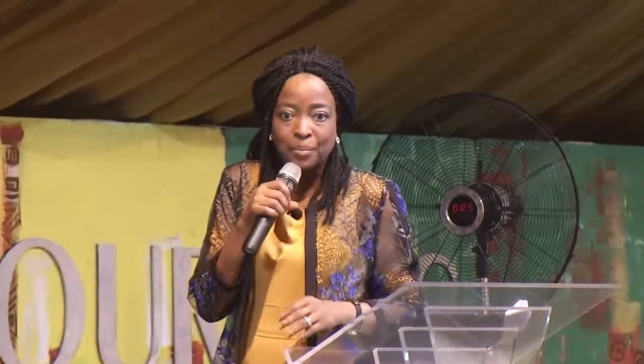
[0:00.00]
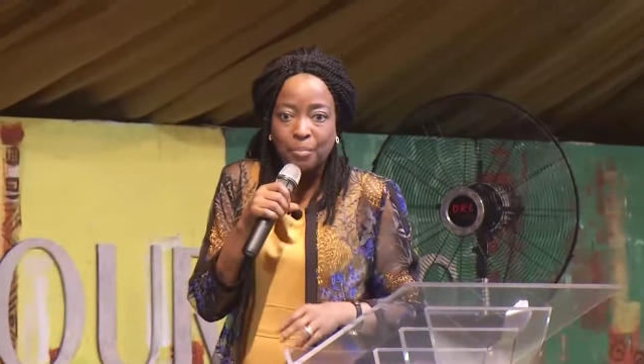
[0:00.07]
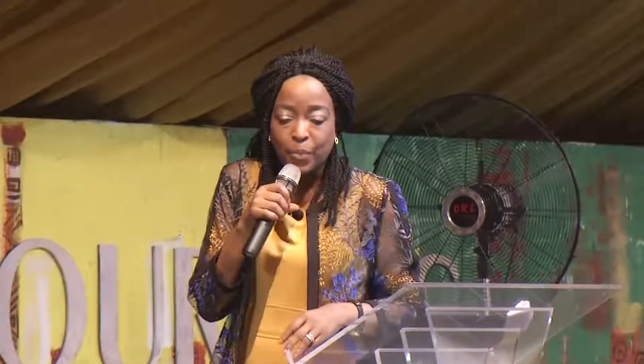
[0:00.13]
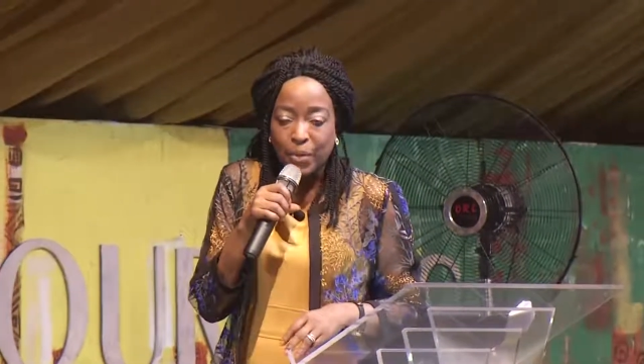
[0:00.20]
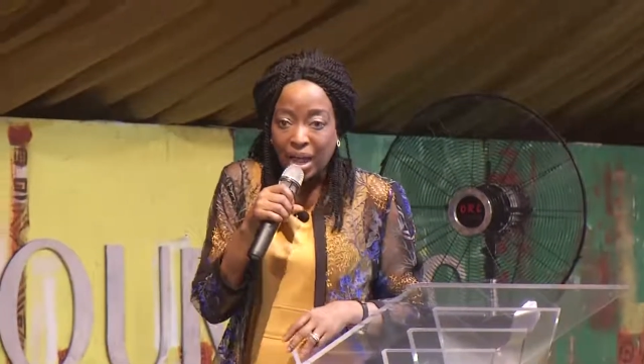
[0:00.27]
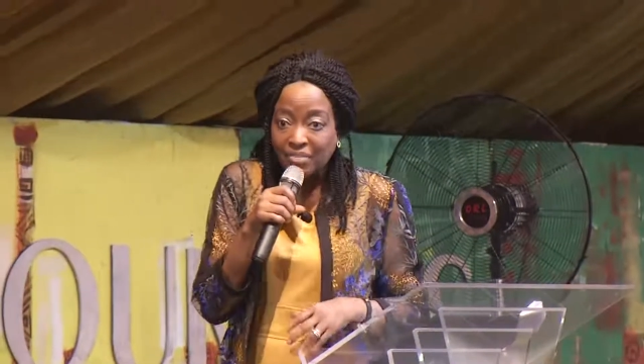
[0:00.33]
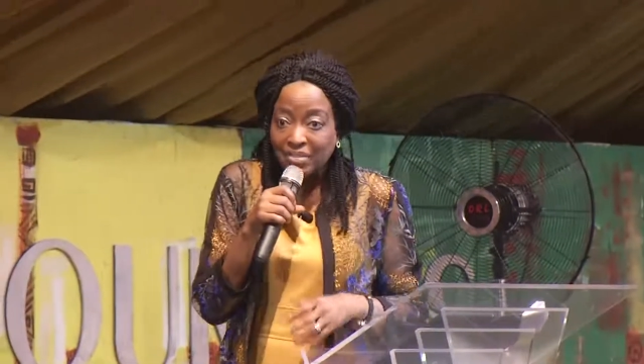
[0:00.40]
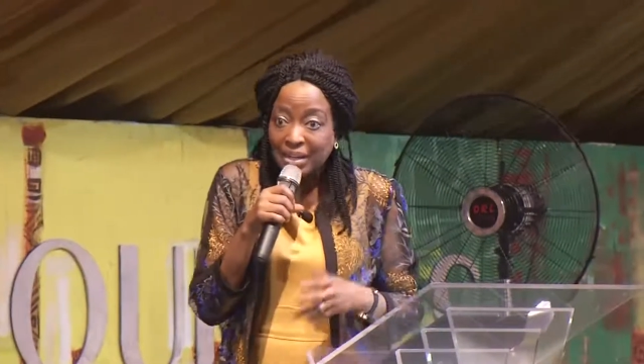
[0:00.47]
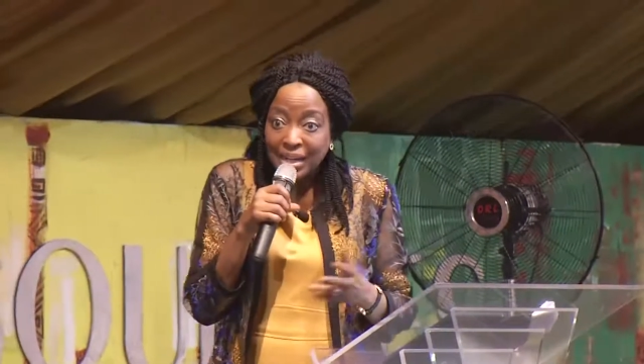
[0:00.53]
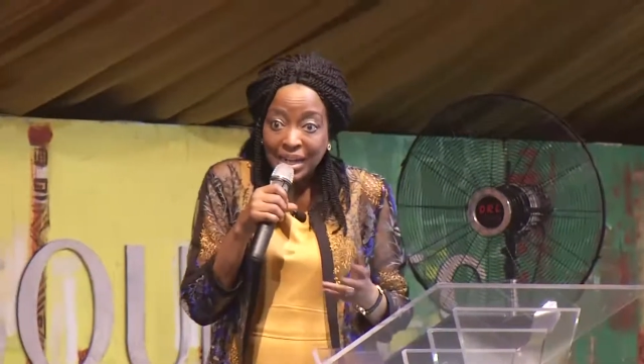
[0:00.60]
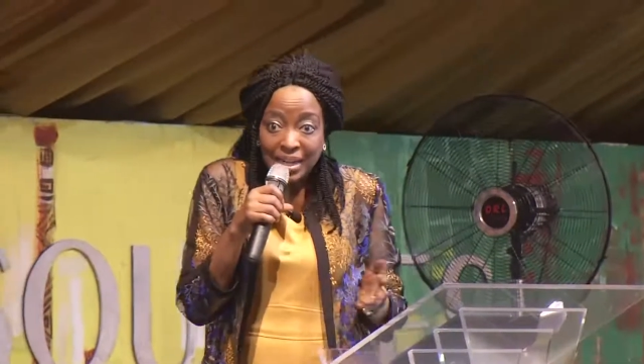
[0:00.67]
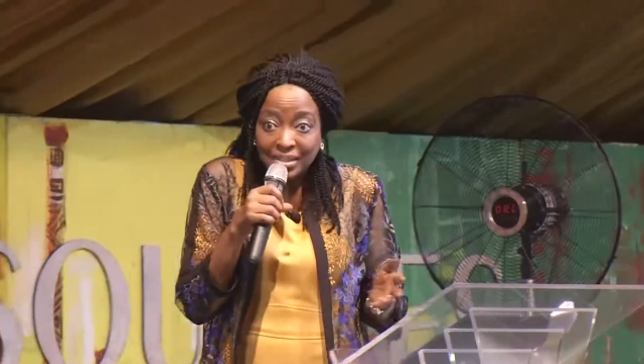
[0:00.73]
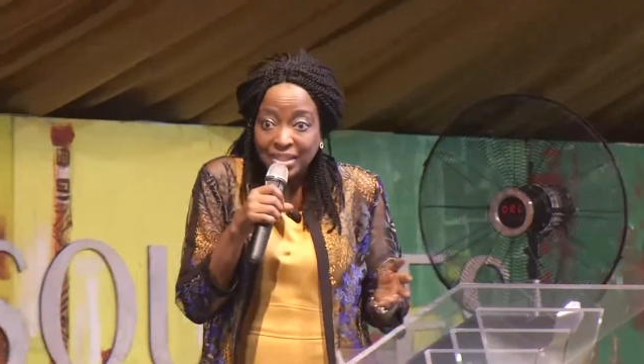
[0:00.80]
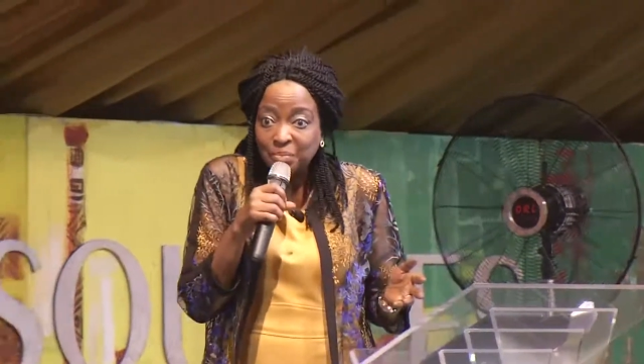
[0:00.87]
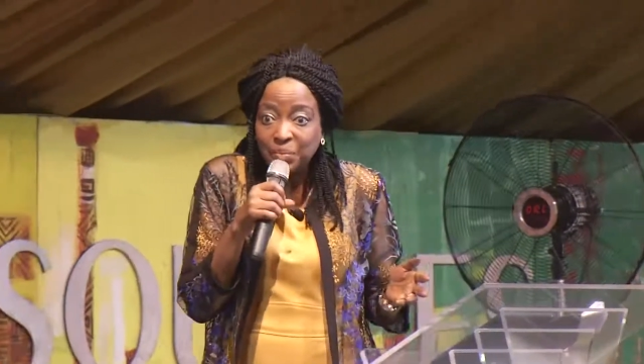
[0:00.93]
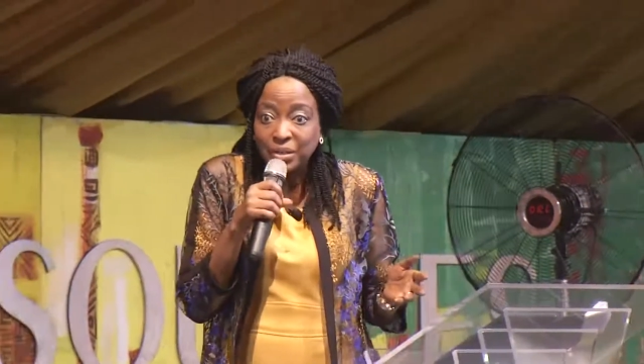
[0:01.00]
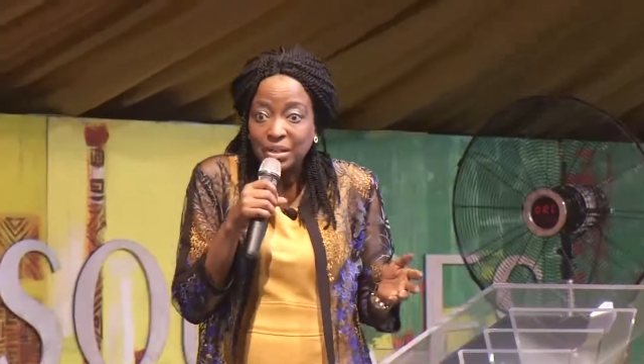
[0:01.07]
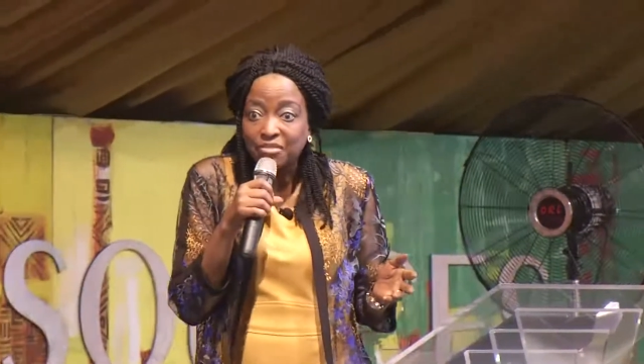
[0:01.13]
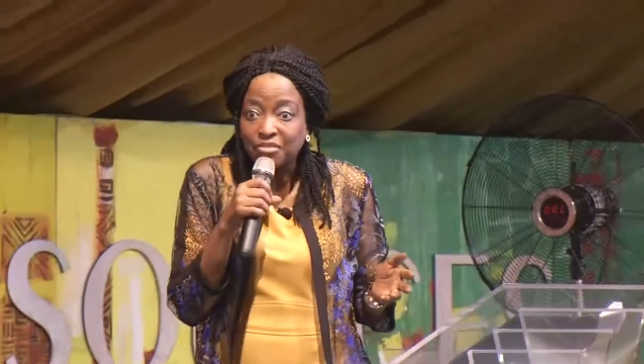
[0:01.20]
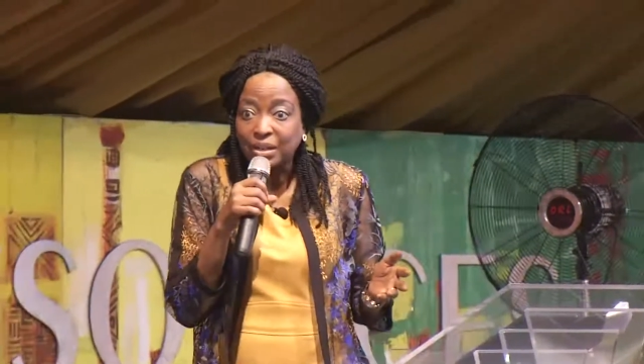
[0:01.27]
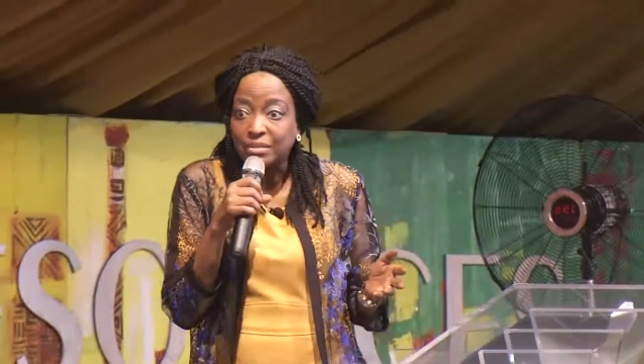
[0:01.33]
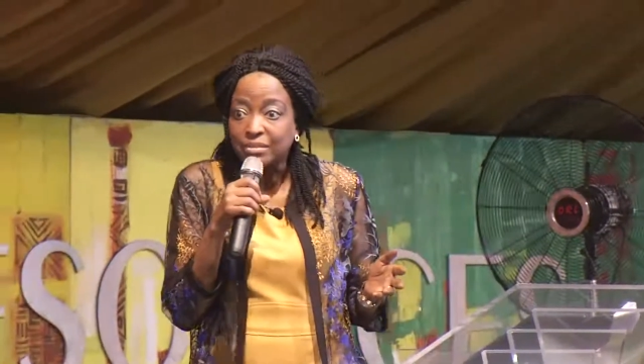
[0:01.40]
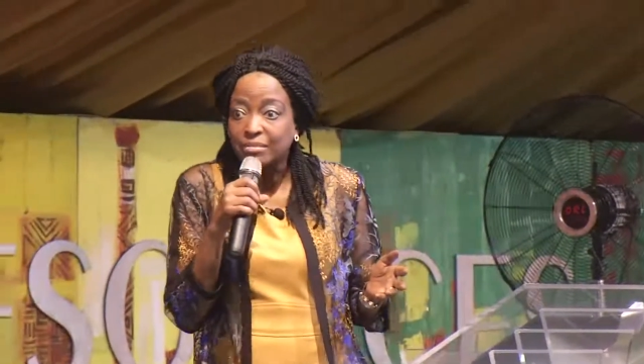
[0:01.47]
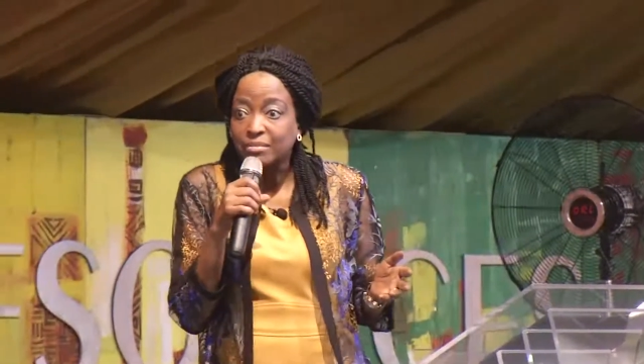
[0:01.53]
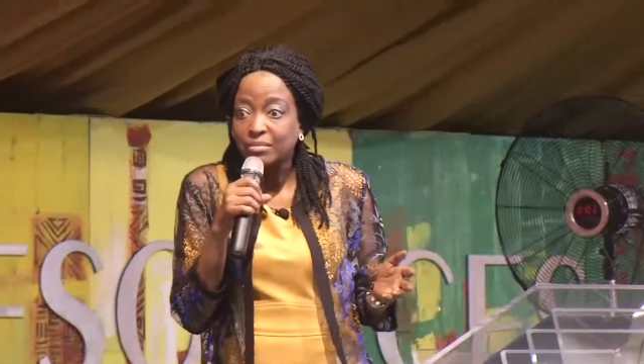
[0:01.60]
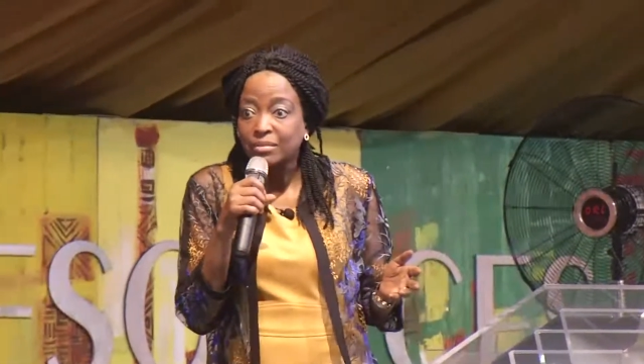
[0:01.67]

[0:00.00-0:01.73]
We have lazy believers